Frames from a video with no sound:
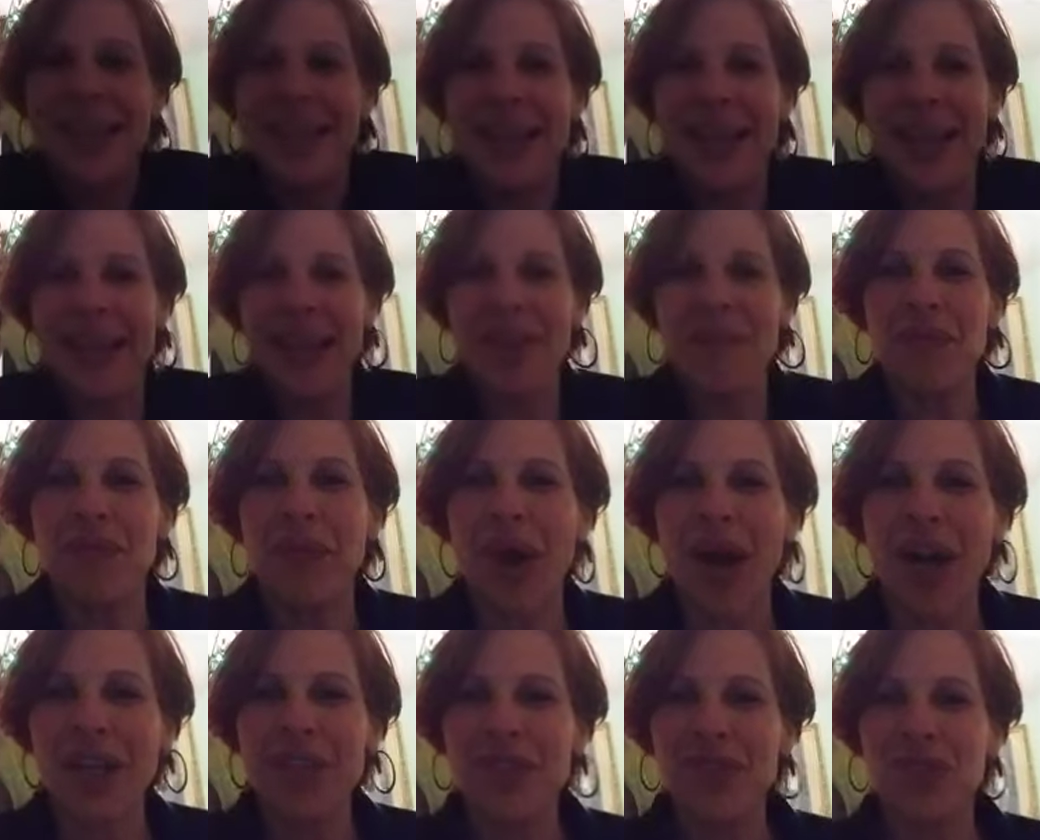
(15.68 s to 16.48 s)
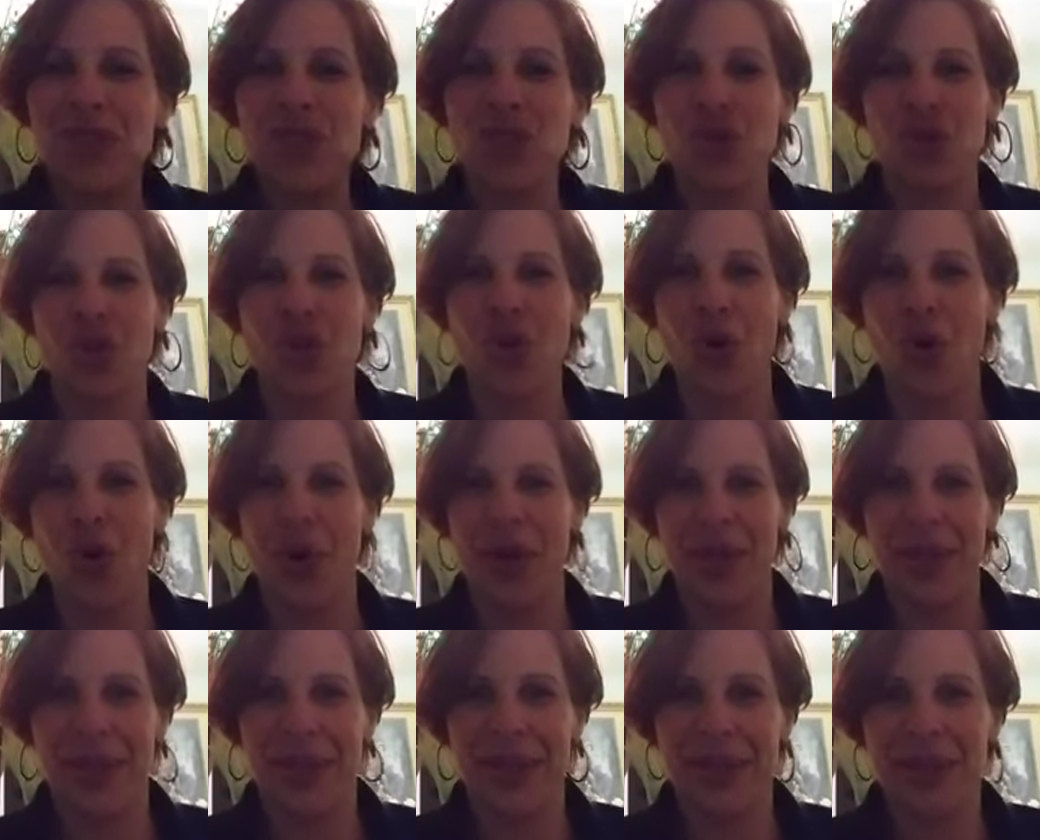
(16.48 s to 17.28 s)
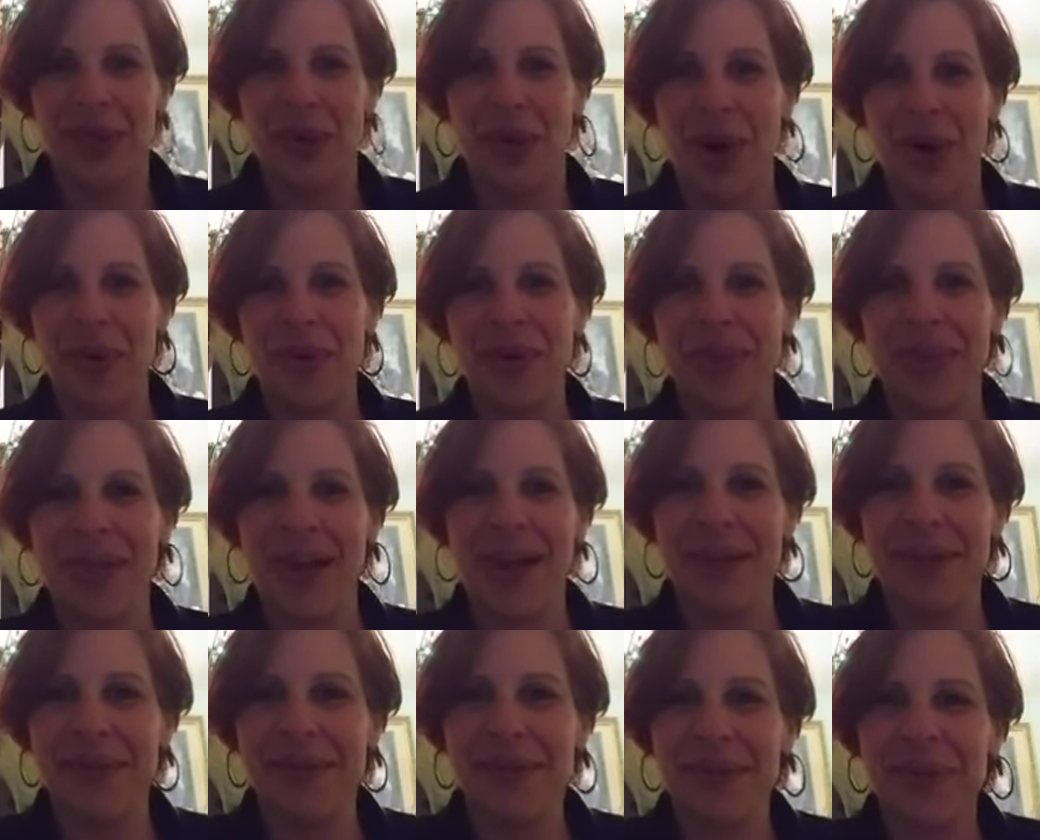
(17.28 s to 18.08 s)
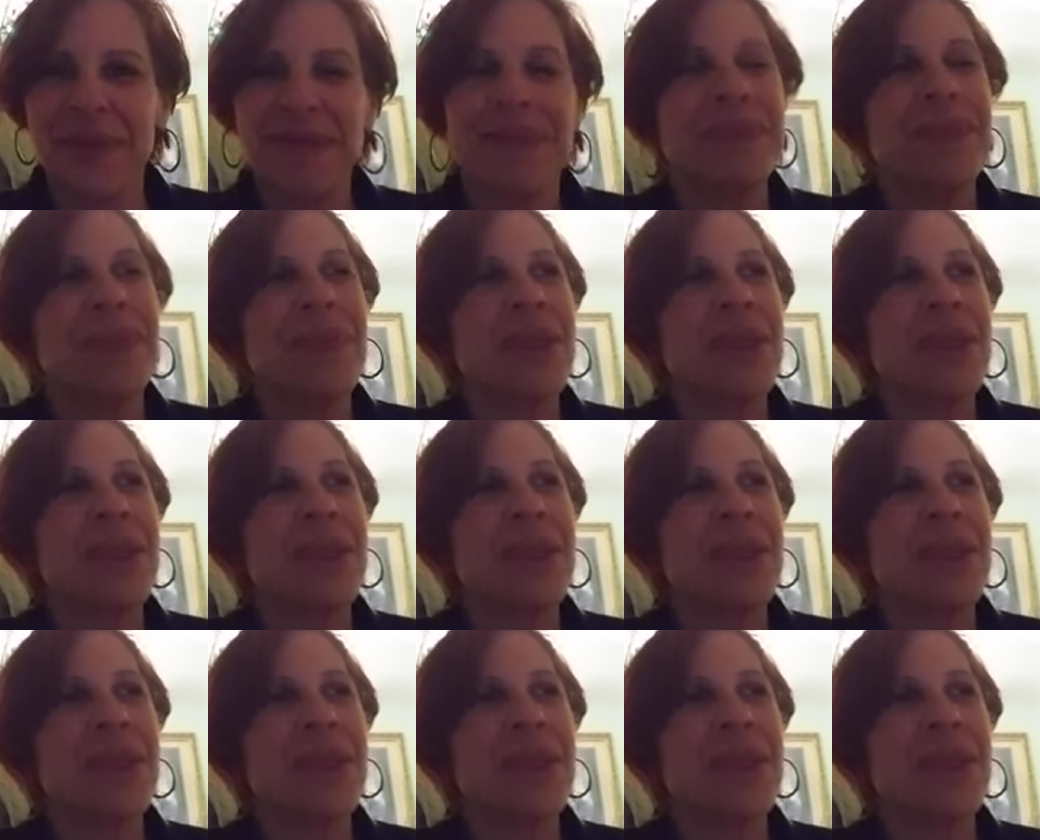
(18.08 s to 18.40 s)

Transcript: that have brought joy to our lives.